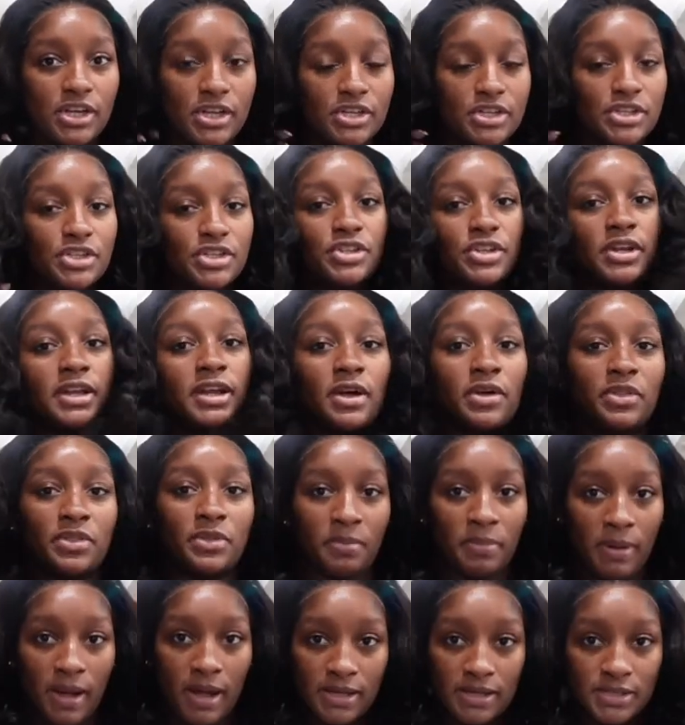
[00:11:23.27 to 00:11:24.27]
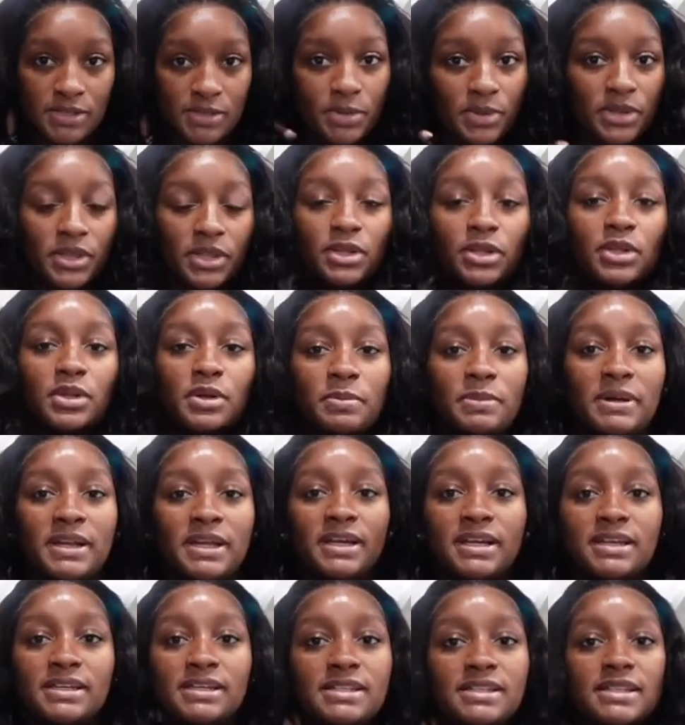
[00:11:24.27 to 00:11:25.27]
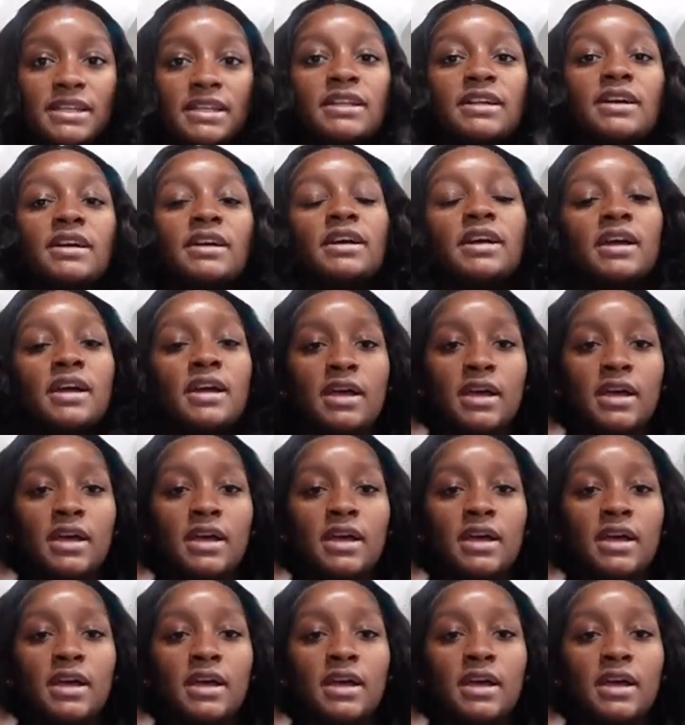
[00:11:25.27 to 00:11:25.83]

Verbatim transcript: straight out the box with a little bit of concealer.